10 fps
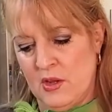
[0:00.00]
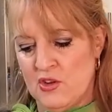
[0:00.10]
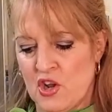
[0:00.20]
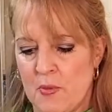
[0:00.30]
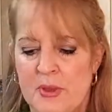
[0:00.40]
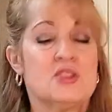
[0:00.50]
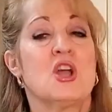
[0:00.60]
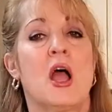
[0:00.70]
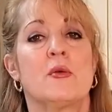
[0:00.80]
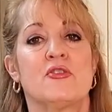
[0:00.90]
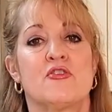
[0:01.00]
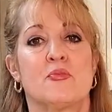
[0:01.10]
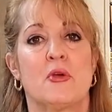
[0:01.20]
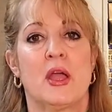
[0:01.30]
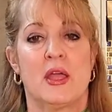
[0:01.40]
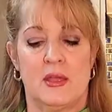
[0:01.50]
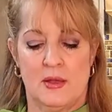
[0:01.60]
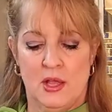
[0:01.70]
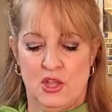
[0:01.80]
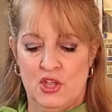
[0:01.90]
Don't be shy with the spray.
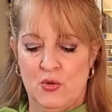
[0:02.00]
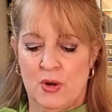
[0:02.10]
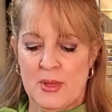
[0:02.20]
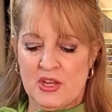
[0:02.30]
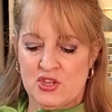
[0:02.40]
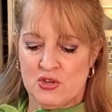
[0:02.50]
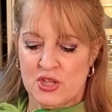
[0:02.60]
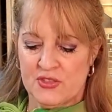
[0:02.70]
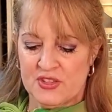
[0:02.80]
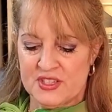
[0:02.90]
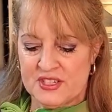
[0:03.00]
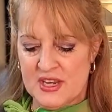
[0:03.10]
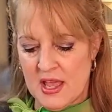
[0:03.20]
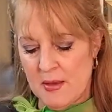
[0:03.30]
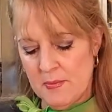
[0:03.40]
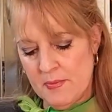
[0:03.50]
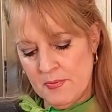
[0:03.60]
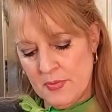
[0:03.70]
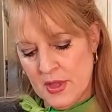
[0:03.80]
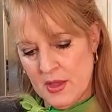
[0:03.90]
You want to make sure you get the stem
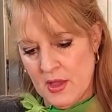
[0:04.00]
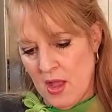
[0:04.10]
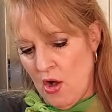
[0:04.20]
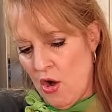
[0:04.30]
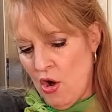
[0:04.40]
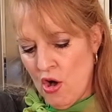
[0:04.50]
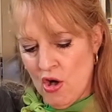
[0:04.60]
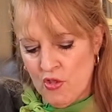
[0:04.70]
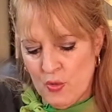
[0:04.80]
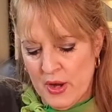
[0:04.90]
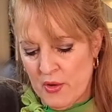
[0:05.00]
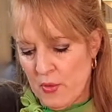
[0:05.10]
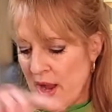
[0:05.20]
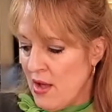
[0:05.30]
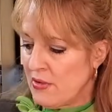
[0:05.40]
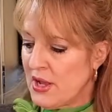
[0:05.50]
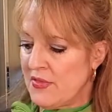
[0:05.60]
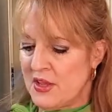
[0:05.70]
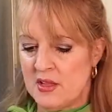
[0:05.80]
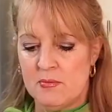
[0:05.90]
all the way around and
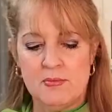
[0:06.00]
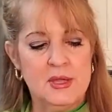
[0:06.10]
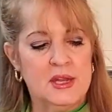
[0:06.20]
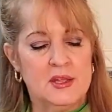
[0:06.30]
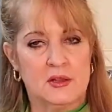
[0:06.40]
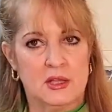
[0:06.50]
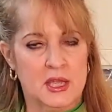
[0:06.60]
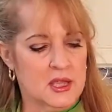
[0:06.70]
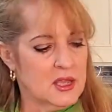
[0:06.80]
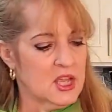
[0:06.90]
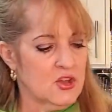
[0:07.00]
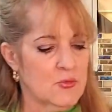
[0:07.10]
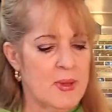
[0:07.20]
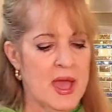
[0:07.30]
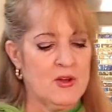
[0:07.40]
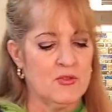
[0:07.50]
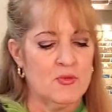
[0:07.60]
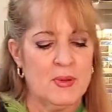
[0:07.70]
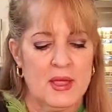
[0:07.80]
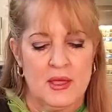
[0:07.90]
then immediately get your batter in
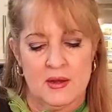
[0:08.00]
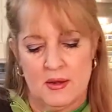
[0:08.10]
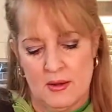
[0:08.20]
the pan.